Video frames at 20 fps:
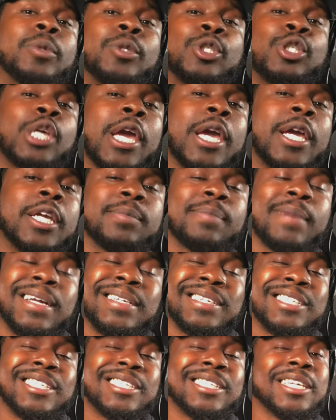change my
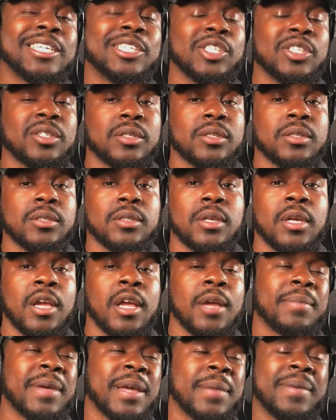decisions.
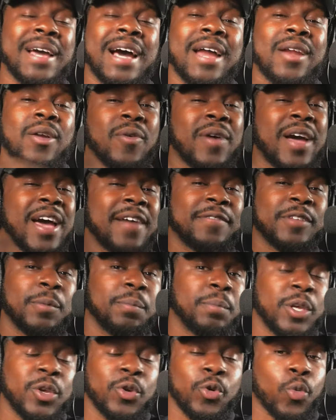Maybe I don't have to
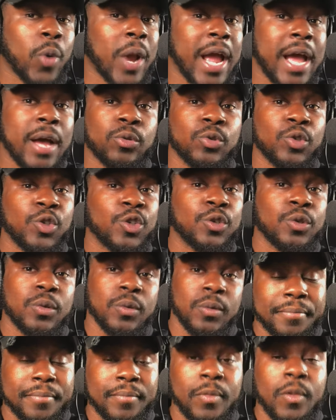be around you.
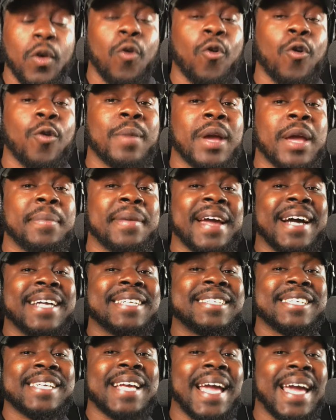Or maybe I
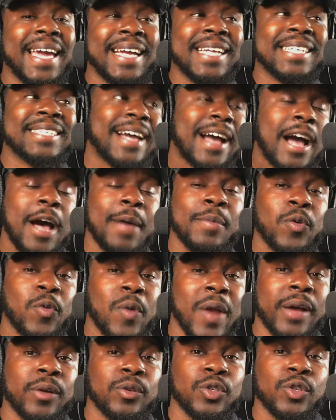change how I'm
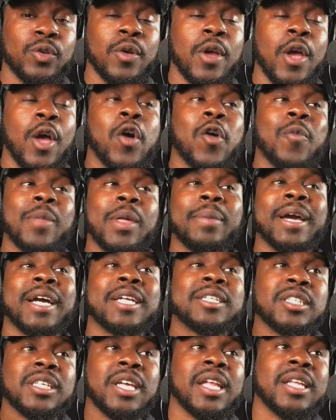around you. Or maybe
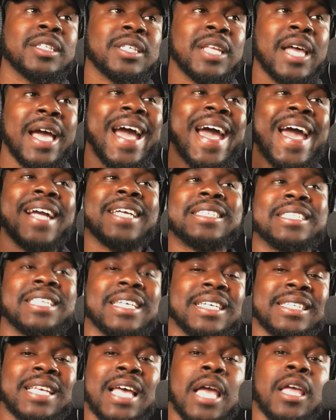I change the
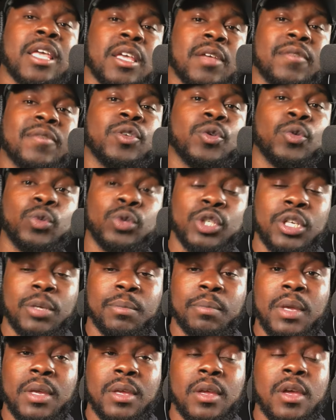access I give you to
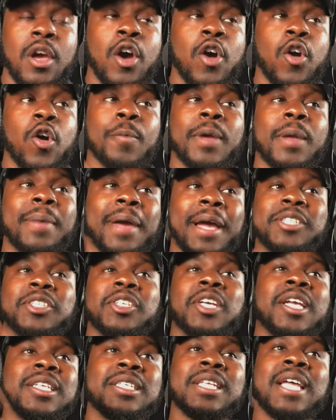me. Or maybe I
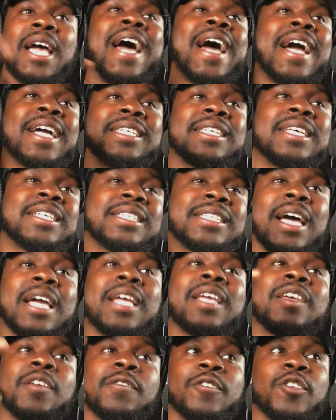change the access I
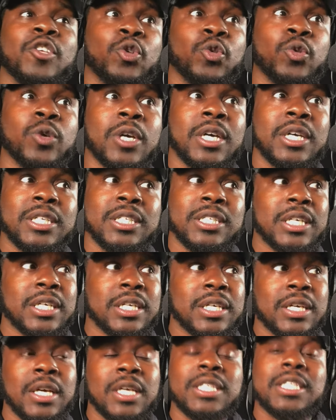give you
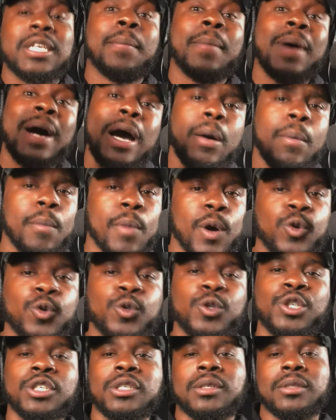to, to my
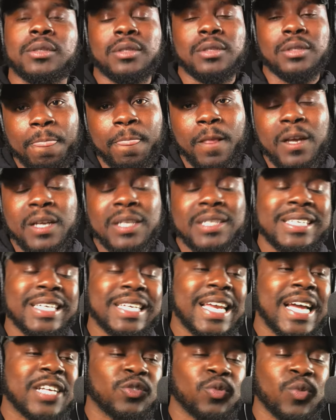emotions.
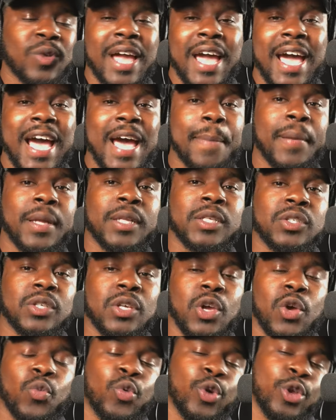See, that's what happens
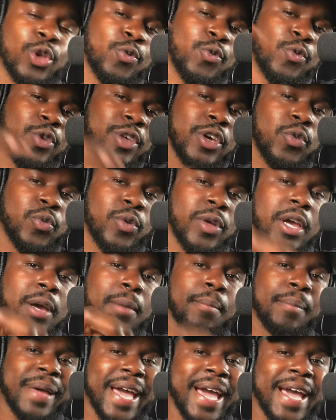when you deal with
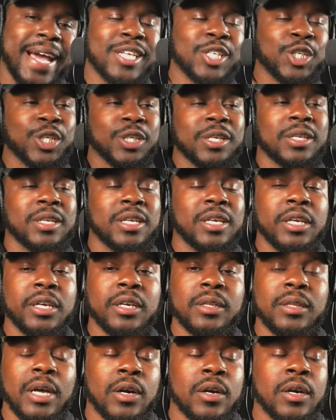compassion and
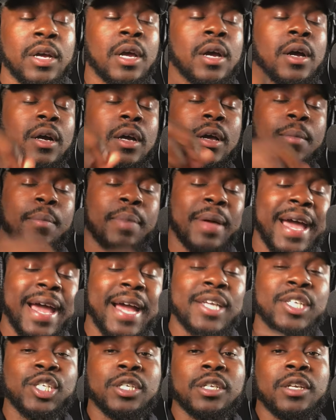heal or, or
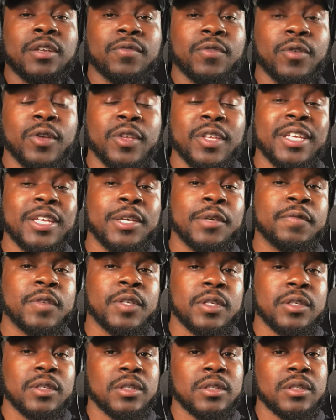compassion and
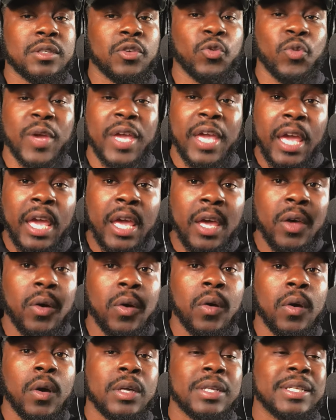forgiveness. You
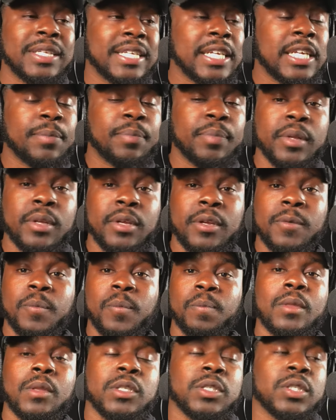heal deeply.
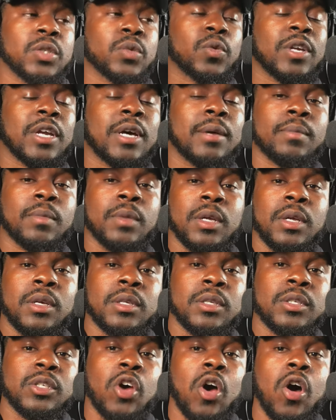This is what I'm
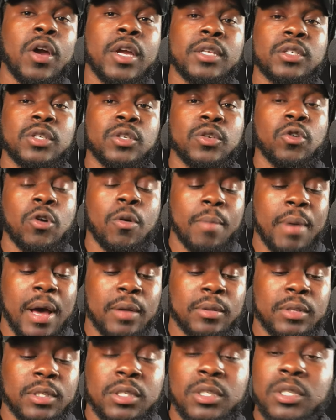talking to you
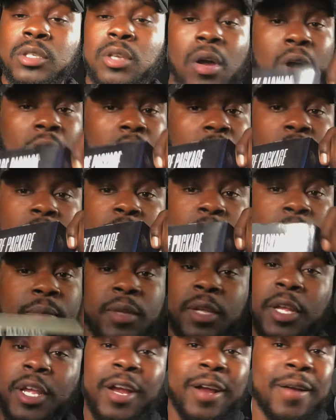about. This is all from
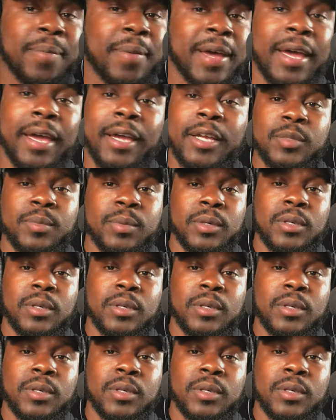the Care Package